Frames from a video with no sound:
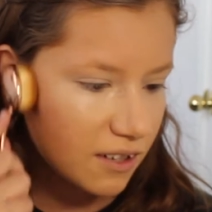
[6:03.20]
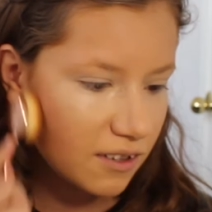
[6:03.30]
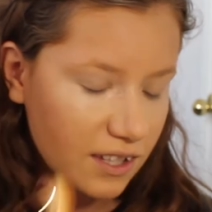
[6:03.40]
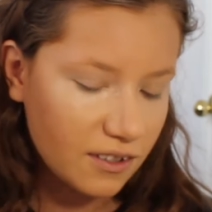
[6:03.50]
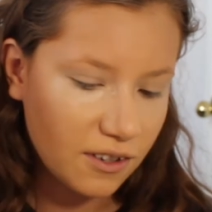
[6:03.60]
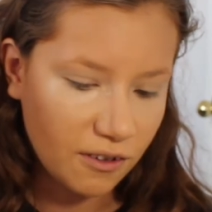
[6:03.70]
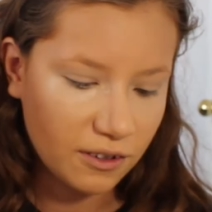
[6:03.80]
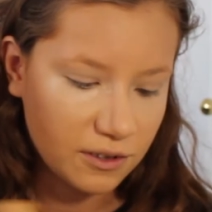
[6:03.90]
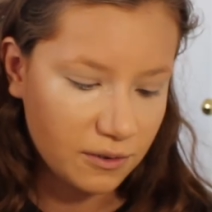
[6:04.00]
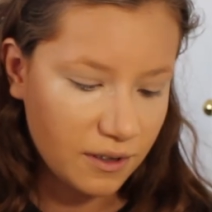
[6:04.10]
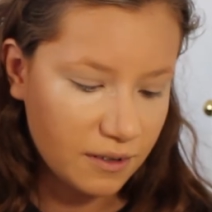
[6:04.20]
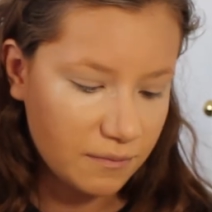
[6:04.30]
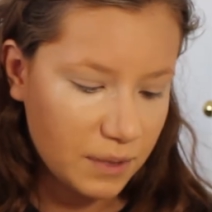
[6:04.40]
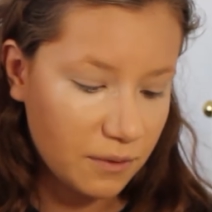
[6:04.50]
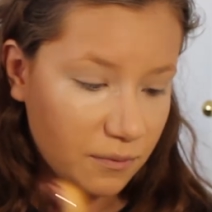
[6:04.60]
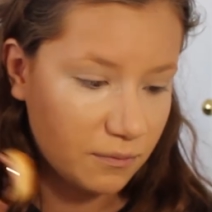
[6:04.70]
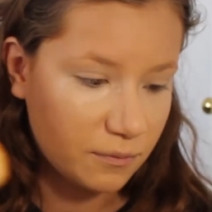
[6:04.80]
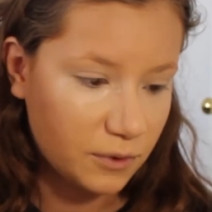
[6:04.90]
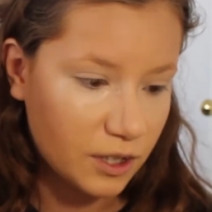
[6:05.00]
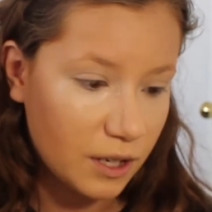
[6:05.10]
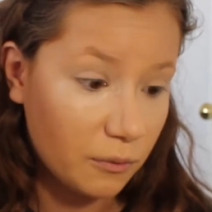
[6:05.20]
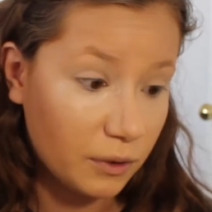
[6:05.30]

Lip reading: I know these are known to be working